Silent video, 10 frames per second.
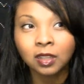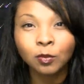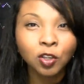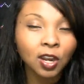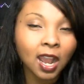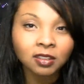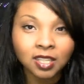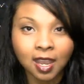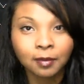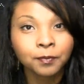And then when you're
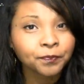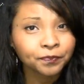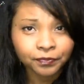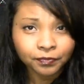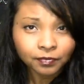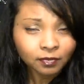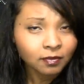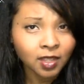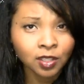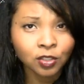outside,
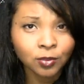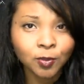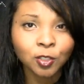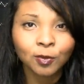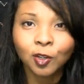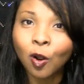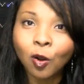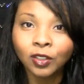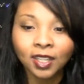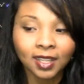it's super duper
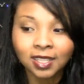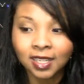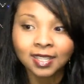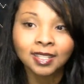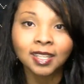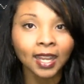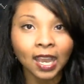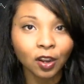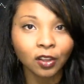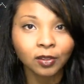cold, and that's gonna suck
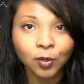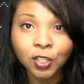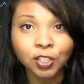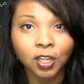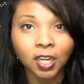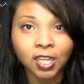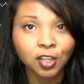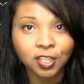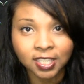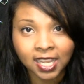out all the moisture in
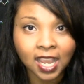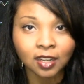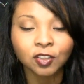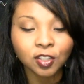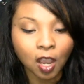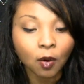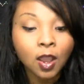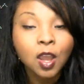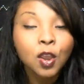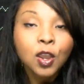your skin. So
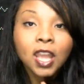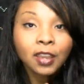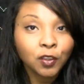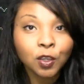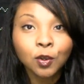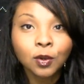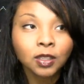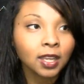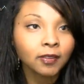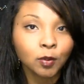if
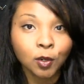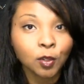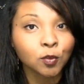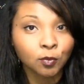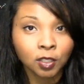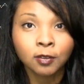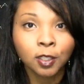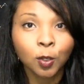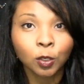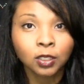you live in one of those really,
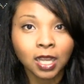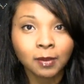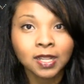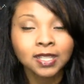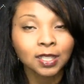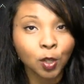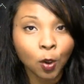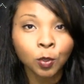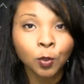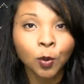really cold climates, then
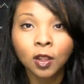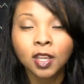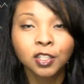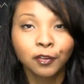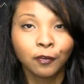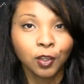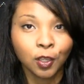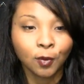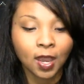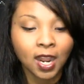coconut oil is for
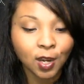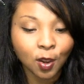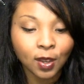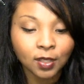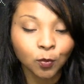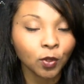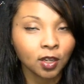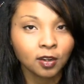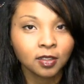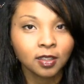you. And I know it's
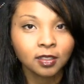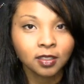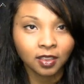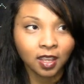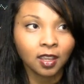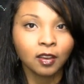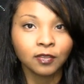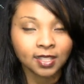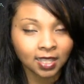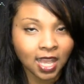weird to think
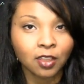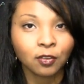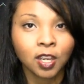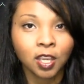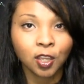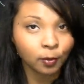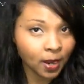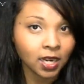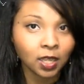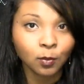of slathering your
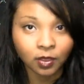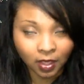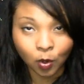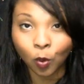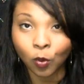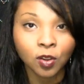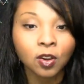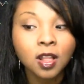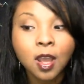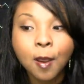body with an
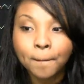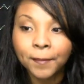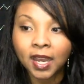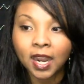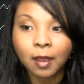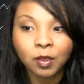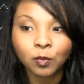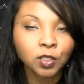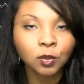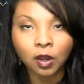oil, but I
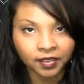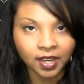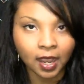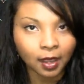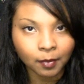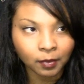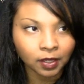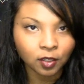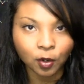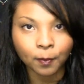mean, we do it all the time. I
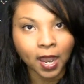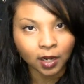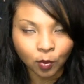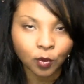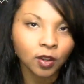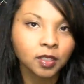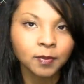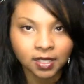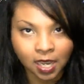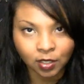mean, you know, body
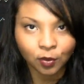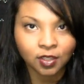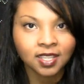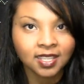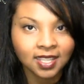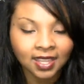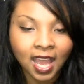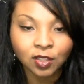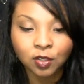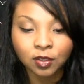oils, massage oils, things like
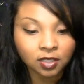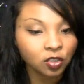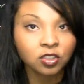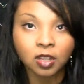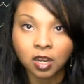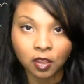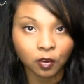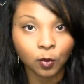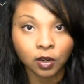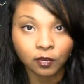that. So this is just
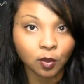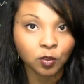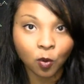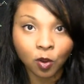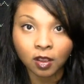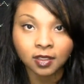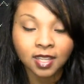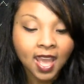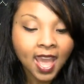another one of those oils.